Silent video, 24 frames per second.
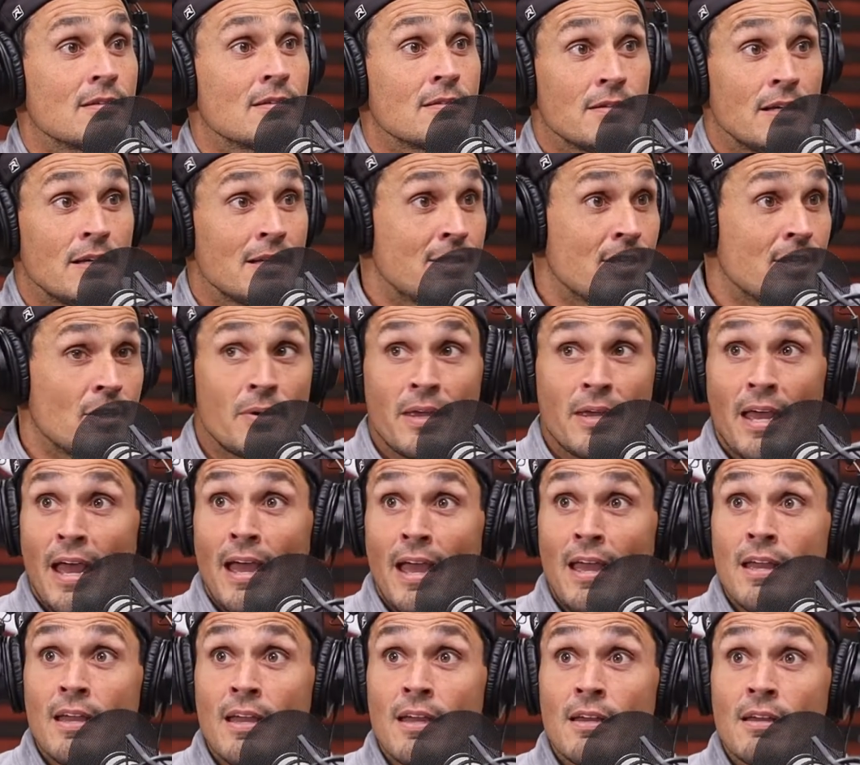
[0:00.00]
It's
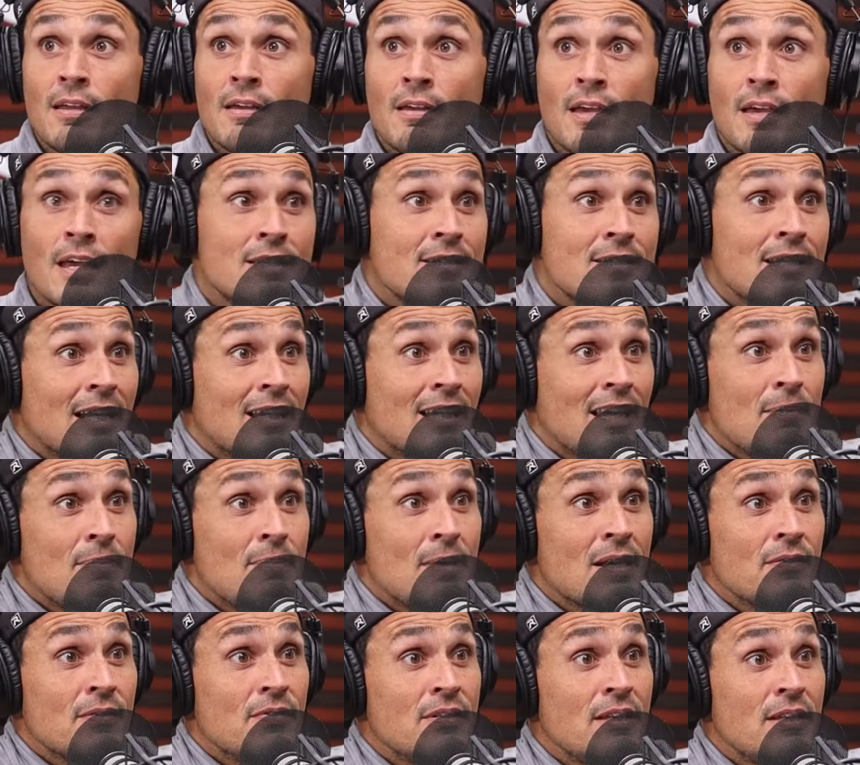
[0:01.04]
okay. It's not that
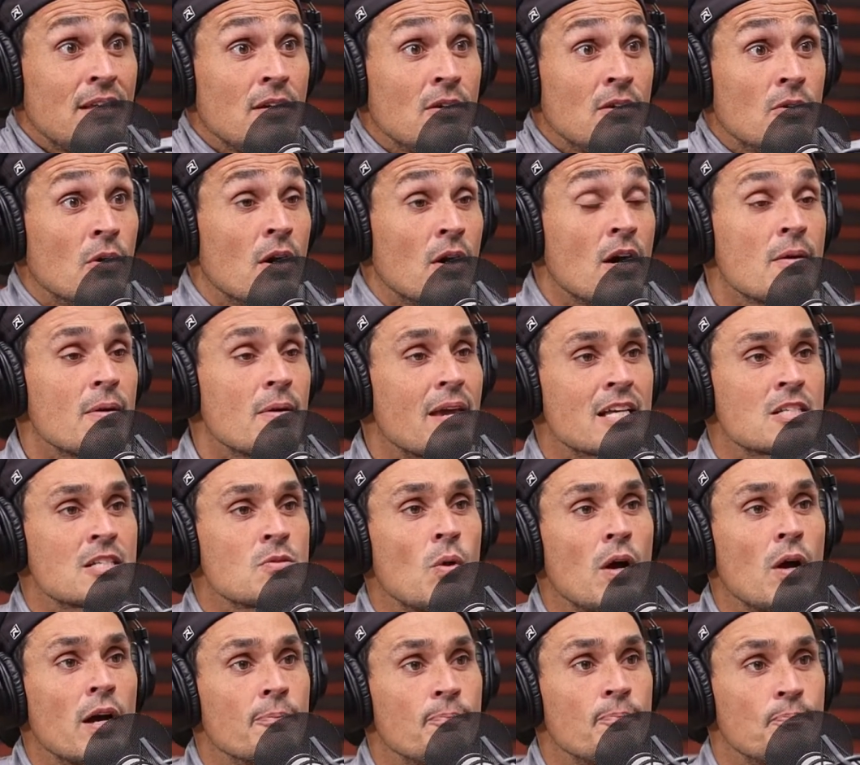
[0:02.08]
big of a deal. Yeah. Guess
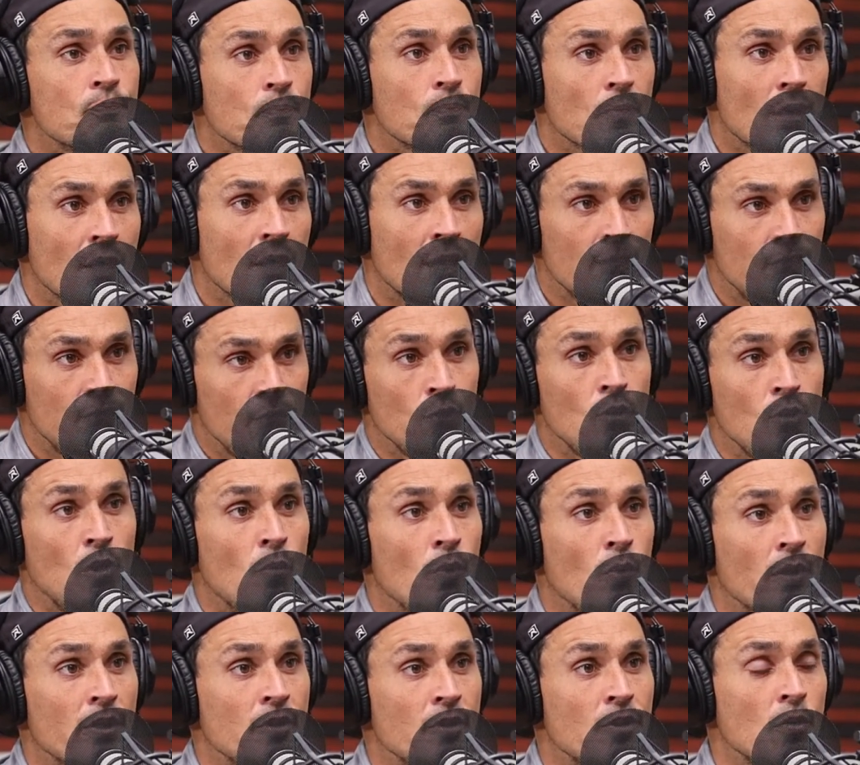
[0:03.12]
what? If you don't
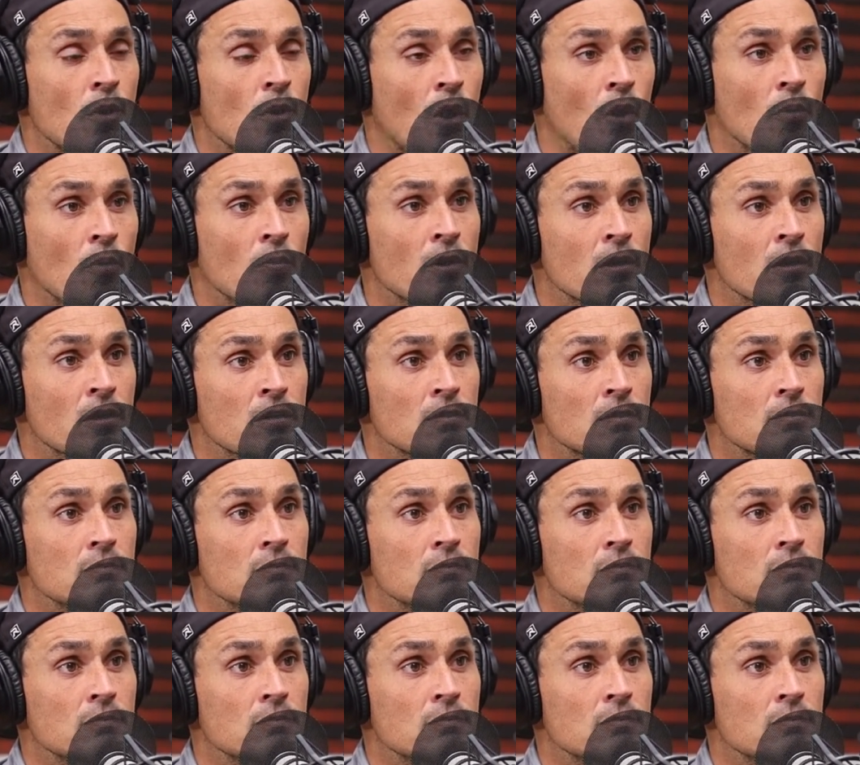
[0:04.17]
want to do homework,